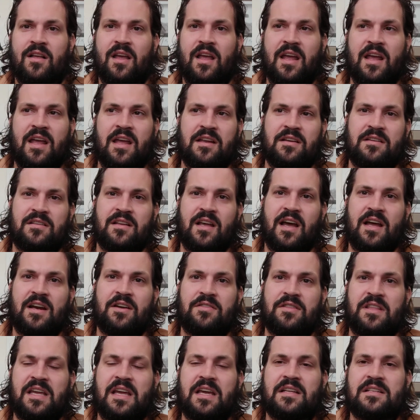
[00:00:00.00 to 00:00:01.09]
And I
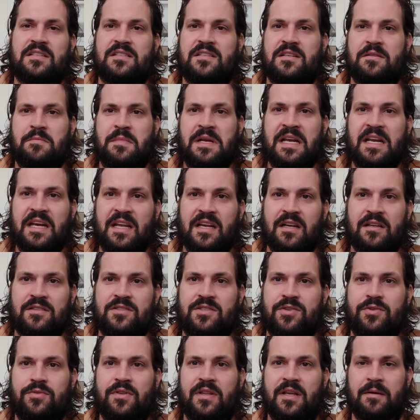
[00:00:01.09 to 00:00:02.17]
don't think it's demeaning
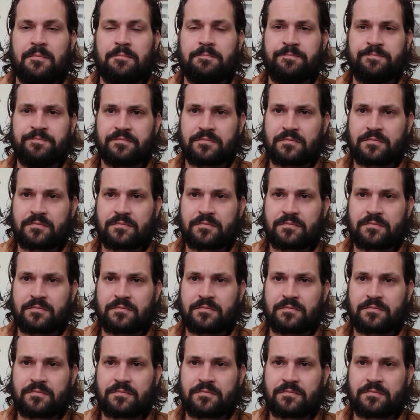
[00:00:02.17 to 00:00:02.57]
to them.